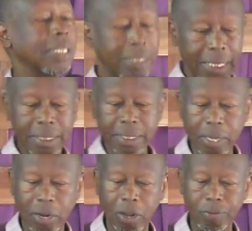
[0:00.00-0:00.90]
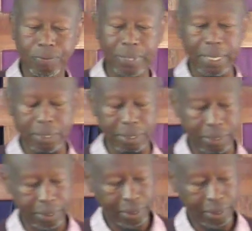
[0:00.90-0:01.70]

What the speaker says: this is a confidence